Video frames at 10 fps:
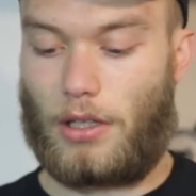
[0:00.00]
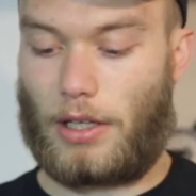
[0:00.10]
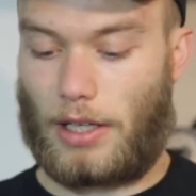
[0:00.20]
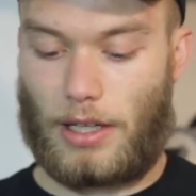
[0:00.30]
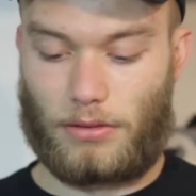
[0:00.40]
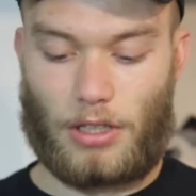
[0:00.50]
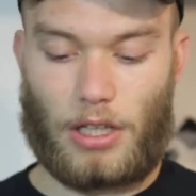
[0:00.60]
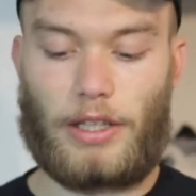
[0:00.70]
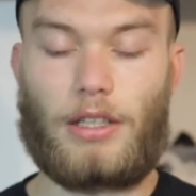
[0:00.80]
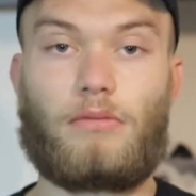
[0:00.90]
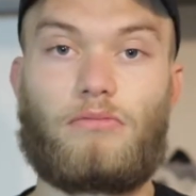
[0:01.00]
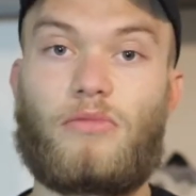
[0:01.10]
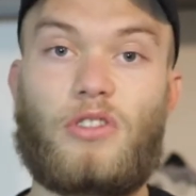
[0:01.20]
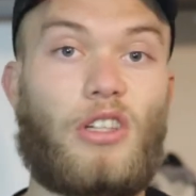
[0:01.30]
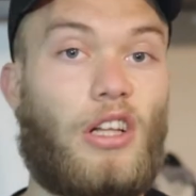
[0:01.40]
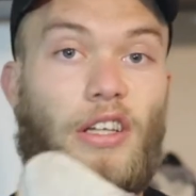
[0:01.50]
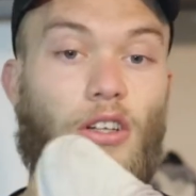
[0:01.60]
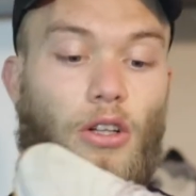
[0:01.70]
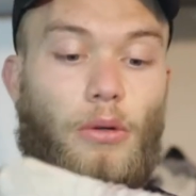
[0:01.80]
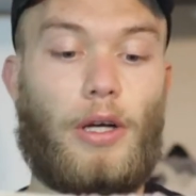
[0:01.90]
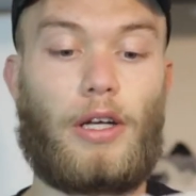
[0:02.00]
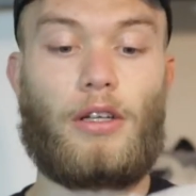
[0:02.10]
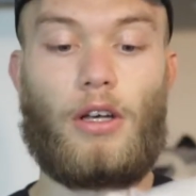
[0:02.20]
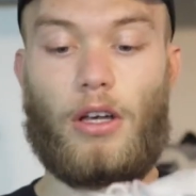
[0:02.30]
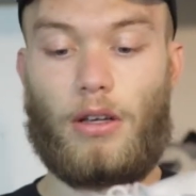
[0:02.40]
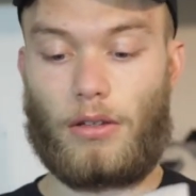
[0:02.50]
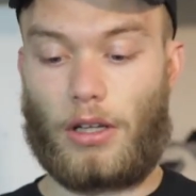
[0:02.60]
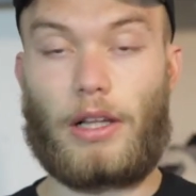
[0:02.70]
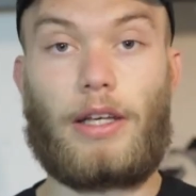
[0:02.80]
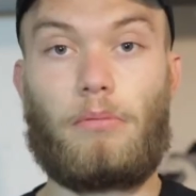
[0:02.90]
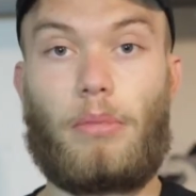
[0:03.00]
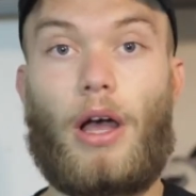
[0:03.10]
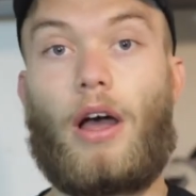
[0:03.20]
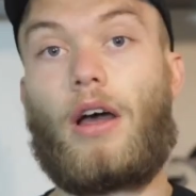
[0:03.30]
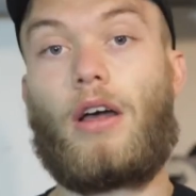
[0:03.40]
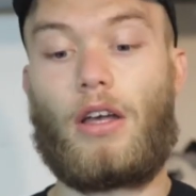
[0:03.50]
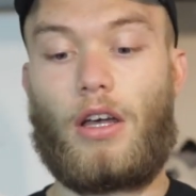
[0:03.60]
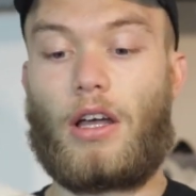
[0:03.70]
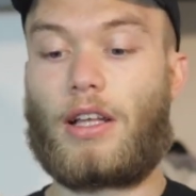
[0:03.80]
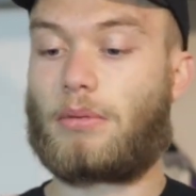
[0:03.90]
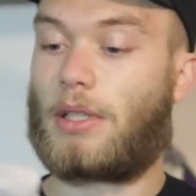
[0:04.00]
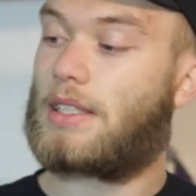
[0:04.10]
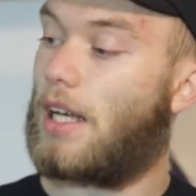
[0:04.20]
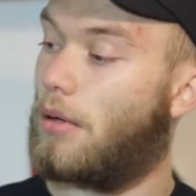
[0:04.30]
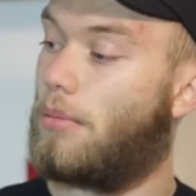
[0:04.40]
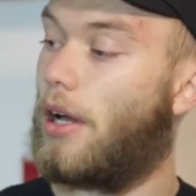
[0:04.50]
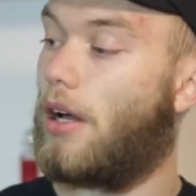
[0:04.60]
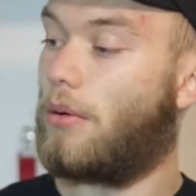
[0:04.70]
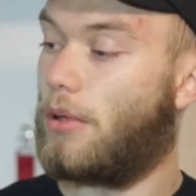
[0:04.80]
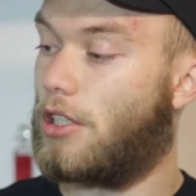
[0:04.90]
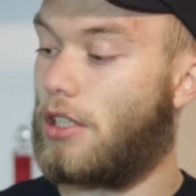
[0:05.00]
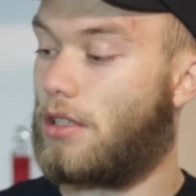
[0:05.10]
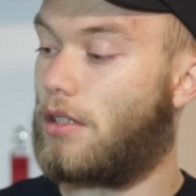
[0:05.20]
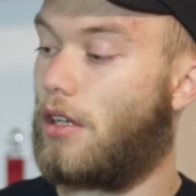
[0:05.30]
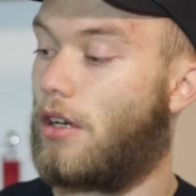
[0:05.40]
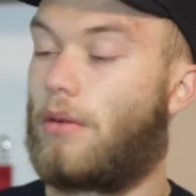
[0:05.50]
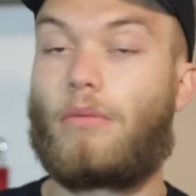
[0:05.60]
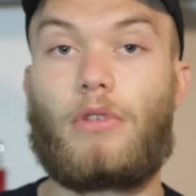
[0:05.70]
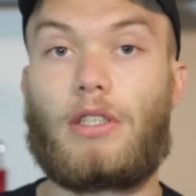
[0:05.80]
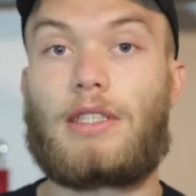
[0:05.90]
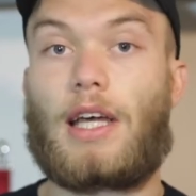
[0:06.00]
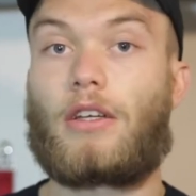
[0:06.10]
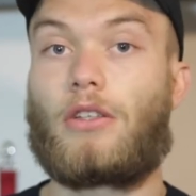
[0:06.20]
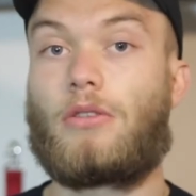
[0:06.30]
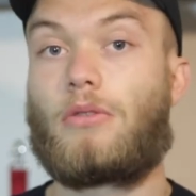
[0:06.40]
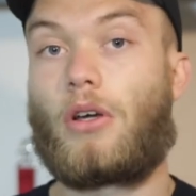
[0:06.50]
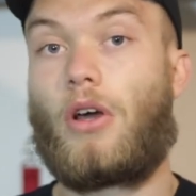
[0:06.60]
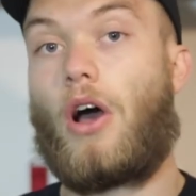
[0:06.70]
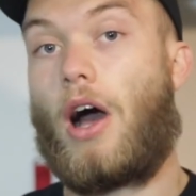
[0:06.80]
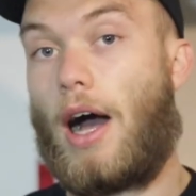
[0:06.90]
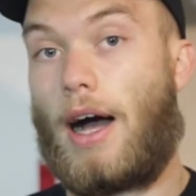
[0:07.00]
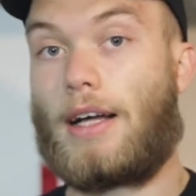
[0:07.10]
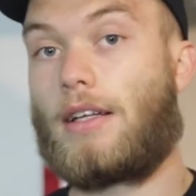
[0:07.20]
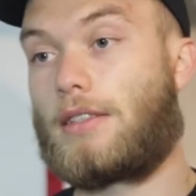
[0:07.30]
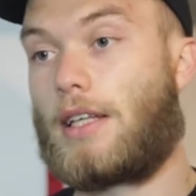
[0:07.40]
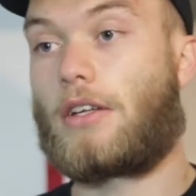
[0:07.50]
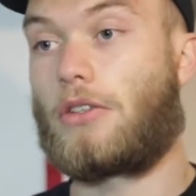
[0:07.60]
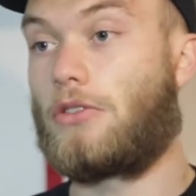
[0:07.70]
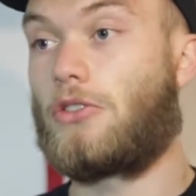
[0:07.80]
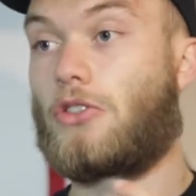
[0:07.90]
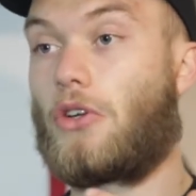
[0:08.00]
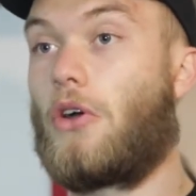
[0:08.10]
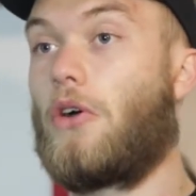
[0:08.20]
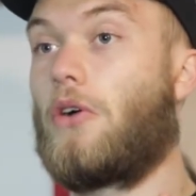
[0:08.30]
again, clean, clean colorway, clean pair. And that's my second pair, which is the, the second, uh, seconds